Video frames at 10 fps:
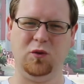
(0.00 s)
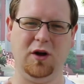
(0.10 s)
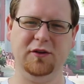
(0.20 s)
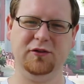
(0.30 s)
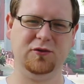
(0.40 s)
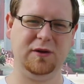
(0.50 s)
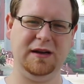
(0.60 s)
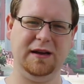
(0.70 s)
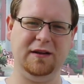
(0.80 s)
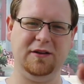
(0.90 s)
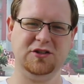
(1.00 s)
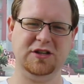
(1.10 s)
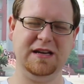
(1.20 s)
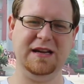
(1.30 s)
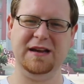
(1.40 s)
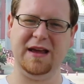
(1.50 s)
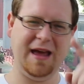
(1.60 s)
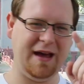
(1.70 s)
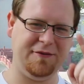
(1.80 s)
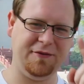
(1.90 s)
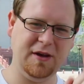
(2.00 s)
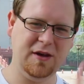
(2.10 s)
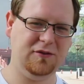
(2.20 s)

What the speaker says: Wall Street English, EF,